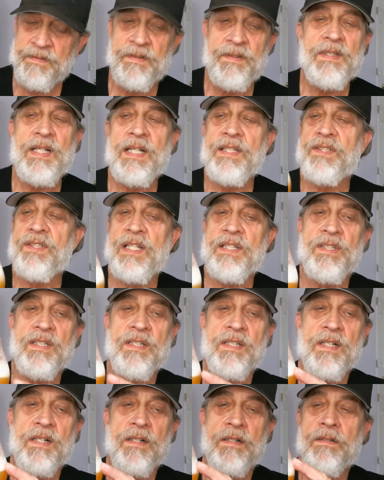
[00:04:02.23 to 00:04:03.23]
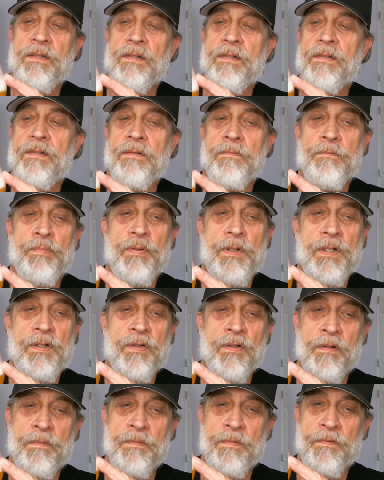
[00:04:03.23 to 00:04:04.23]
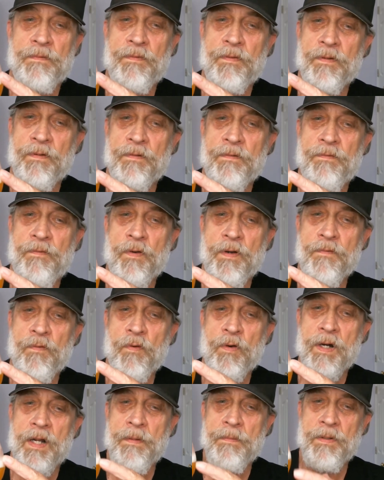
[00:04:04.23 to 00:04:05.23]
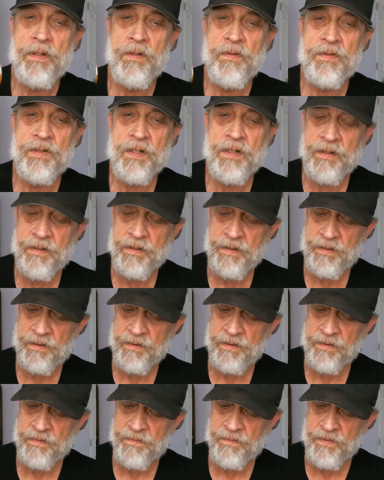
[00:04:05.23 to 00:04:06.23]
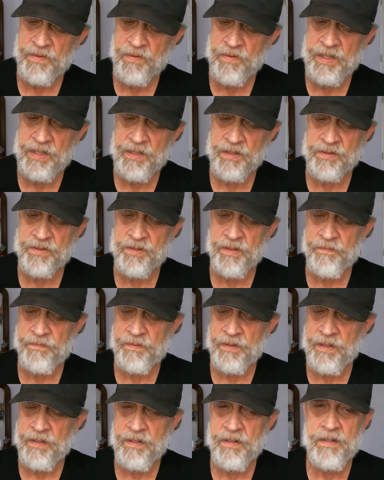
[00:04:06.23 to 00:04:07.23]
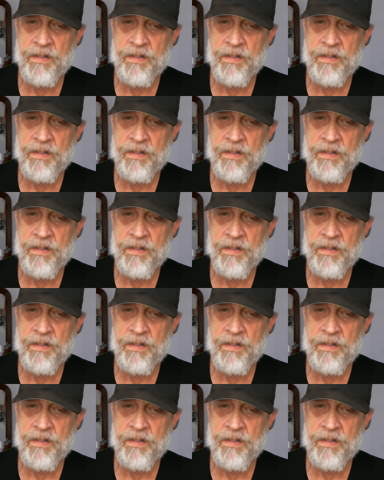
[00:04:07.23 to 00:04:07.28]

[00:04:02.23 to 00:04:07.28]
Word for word: nice lacing there pretty cool. 44 IBUs there. It's unique in itself there.